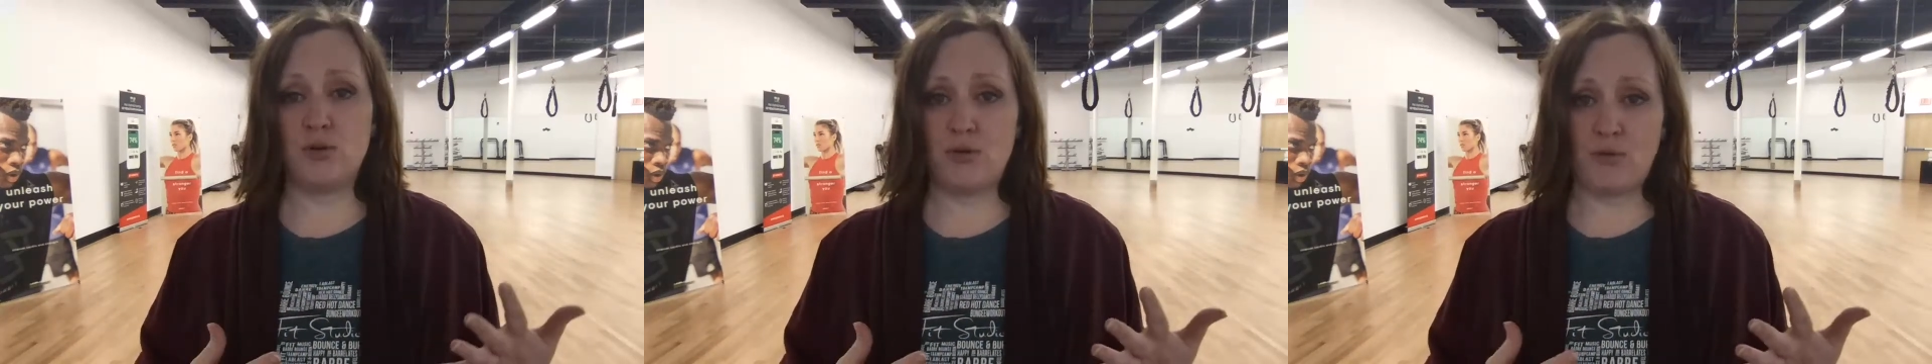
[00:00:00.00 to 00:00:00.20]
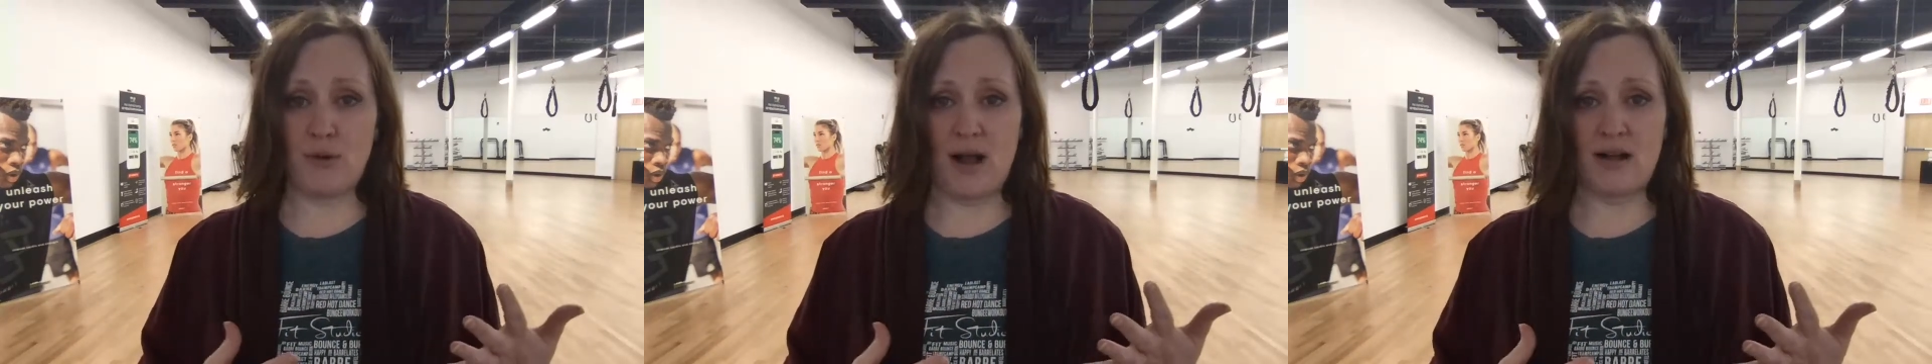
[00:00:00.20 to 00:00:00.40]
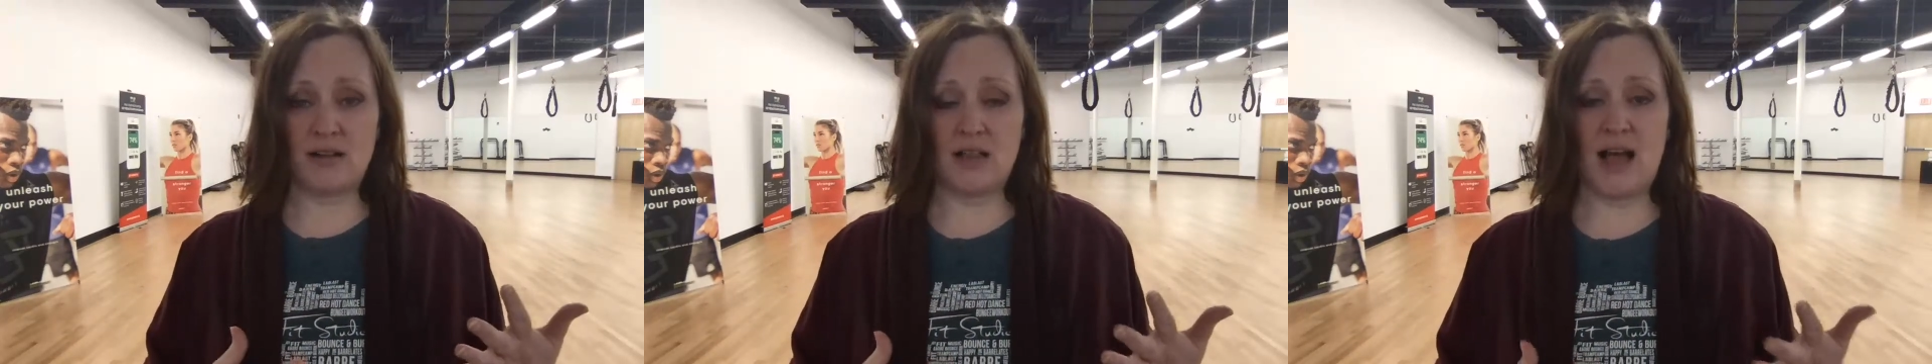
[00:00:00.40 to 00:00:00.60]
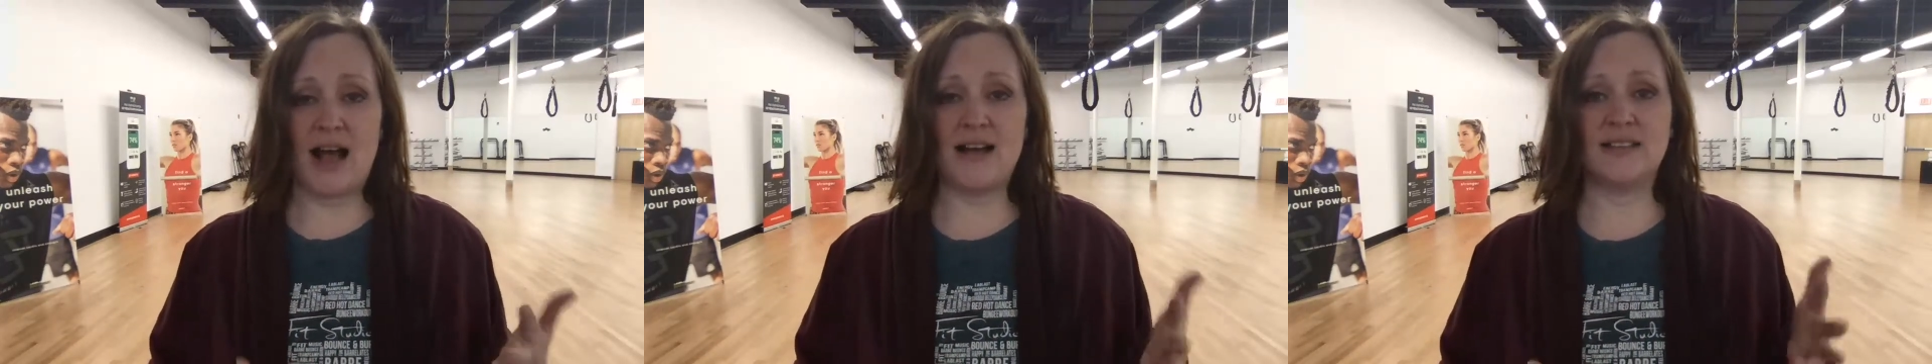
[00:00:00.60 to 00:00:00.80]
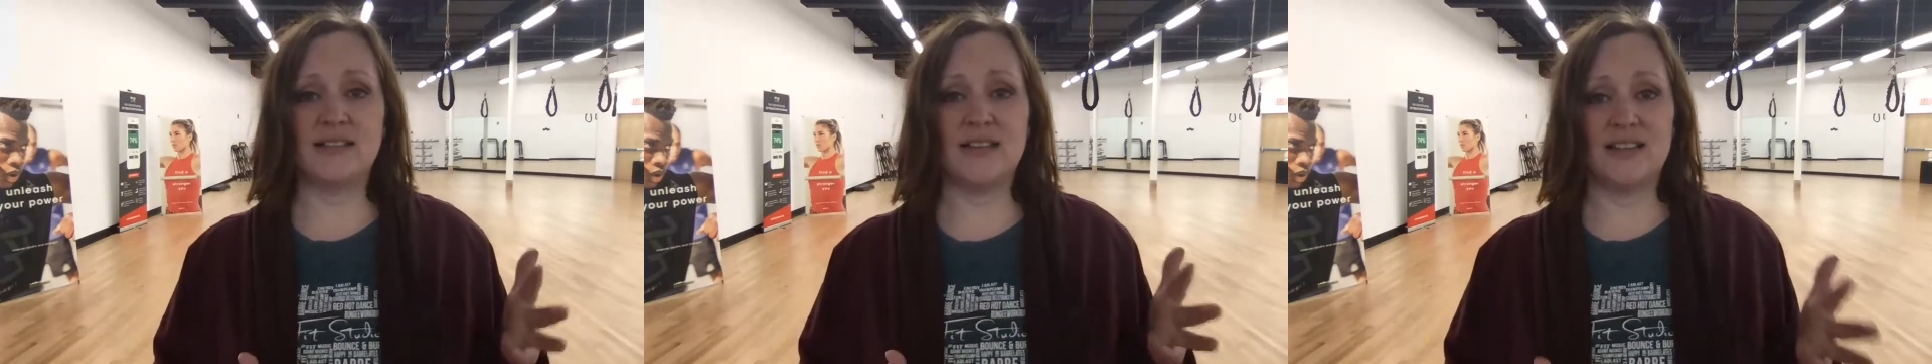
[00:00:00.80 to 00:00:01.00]
throughout
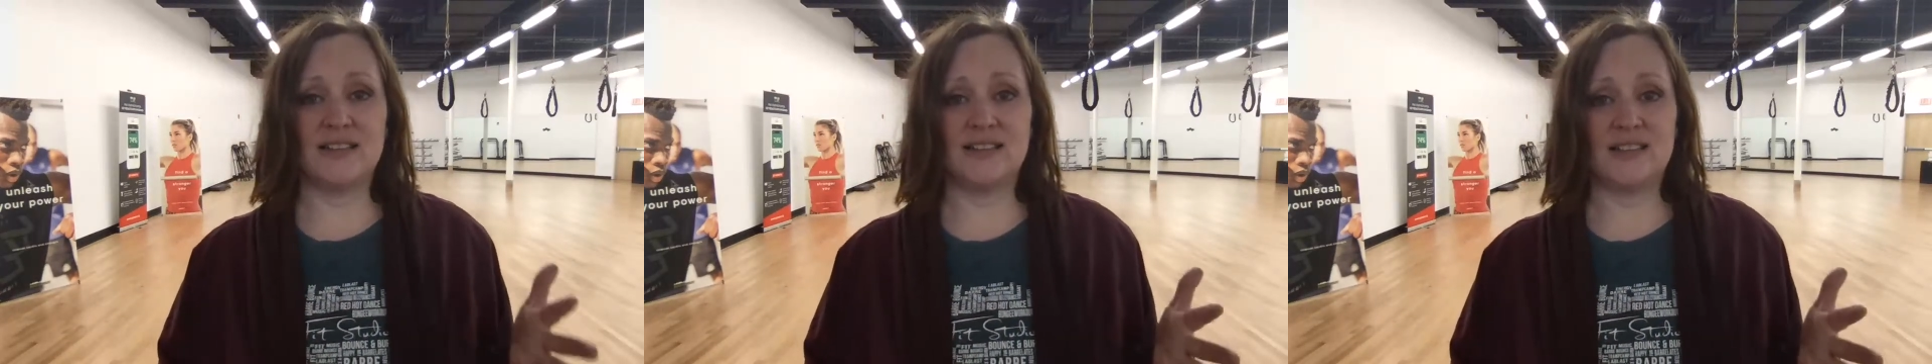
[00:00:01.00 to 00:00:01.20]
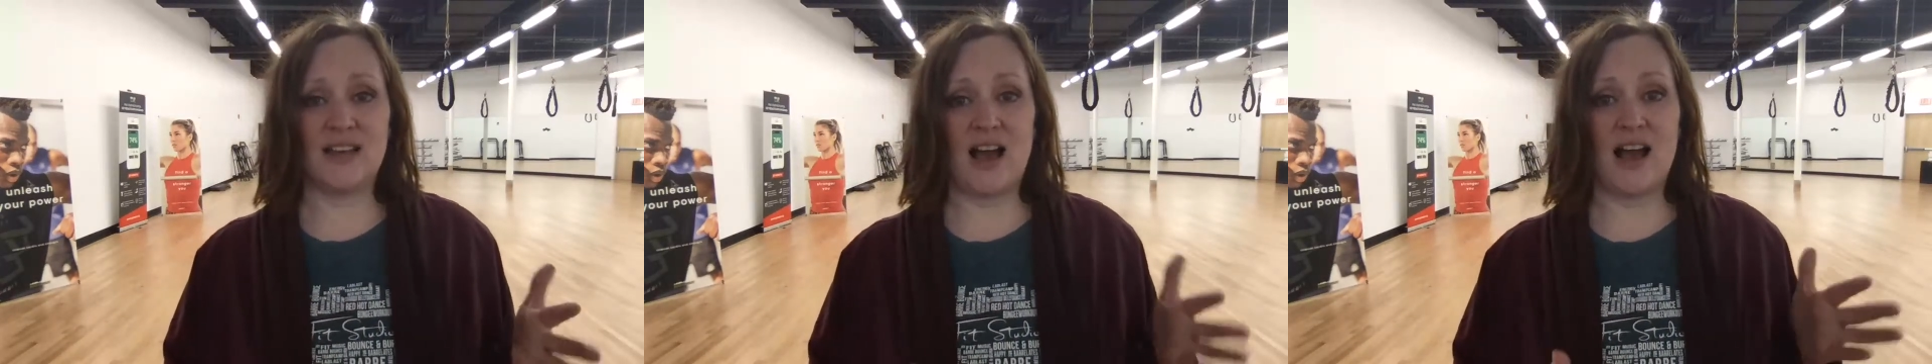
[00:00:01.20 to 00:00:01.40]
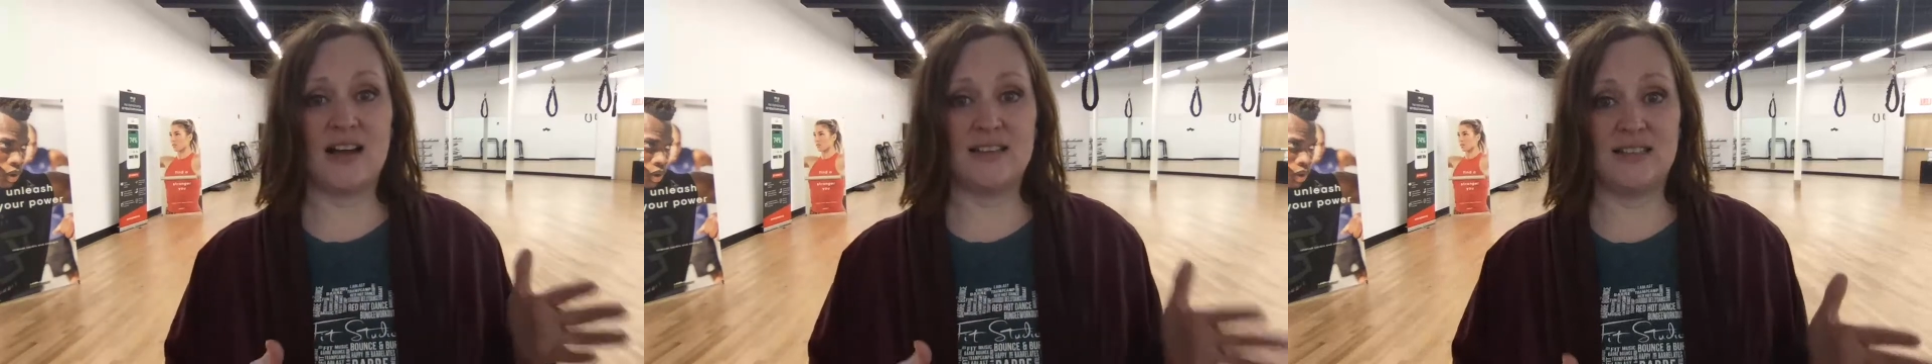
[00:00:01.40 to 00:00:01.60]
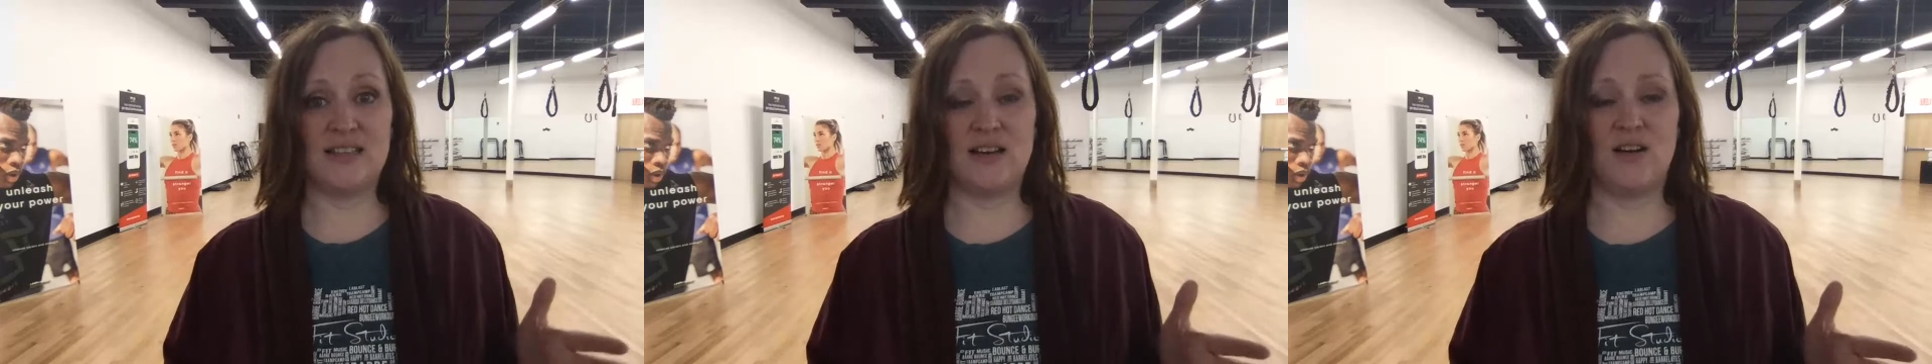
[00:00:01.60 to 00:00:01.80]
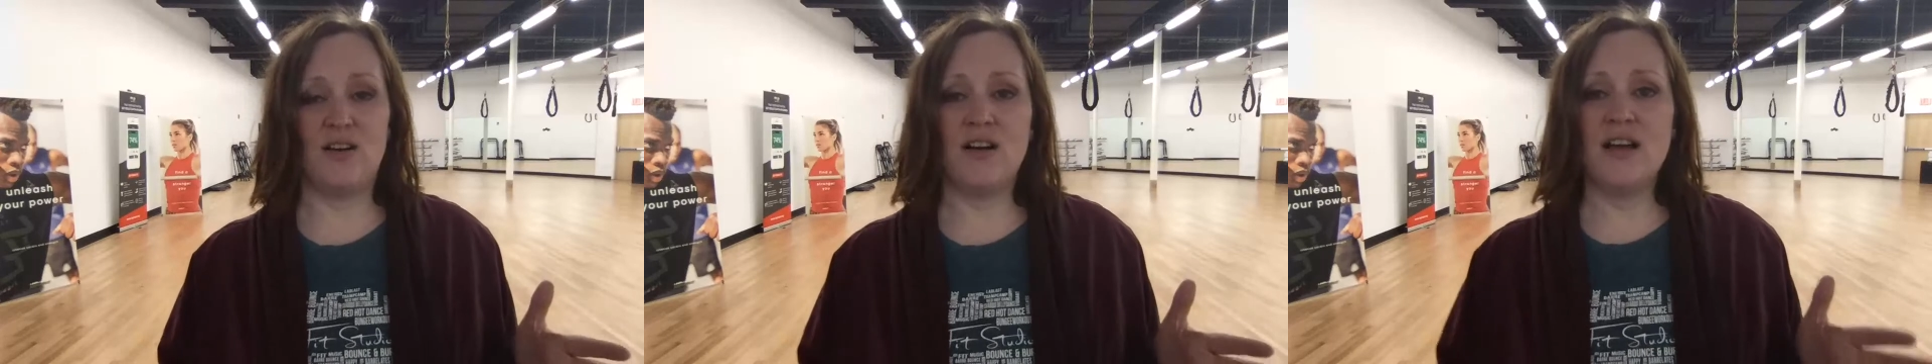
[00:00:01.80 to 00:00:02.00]
class, it's
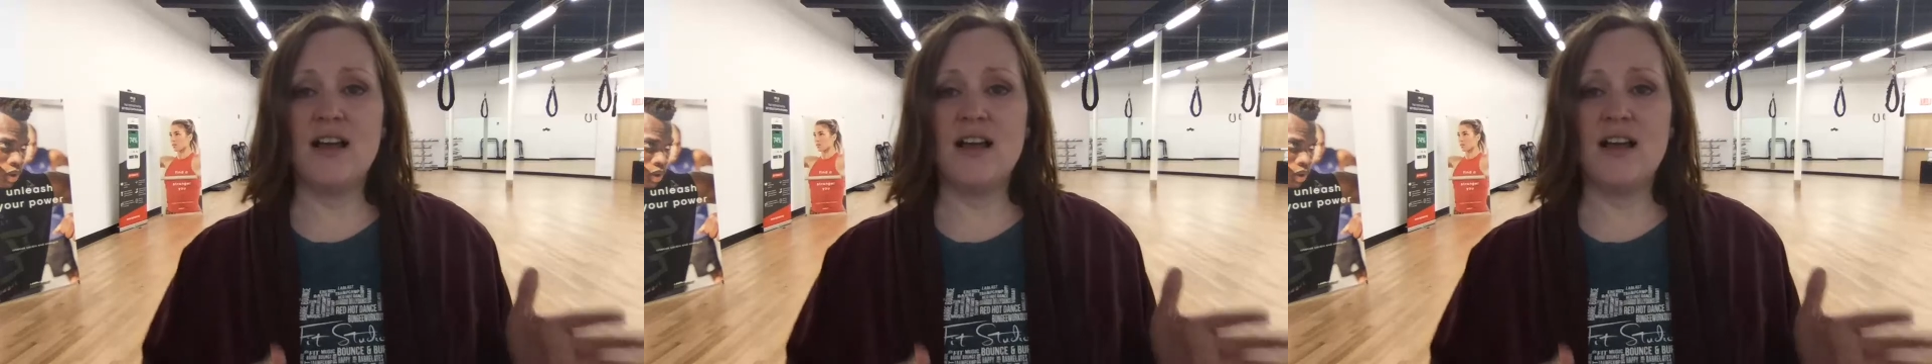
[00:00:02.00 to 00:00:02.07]
ideal.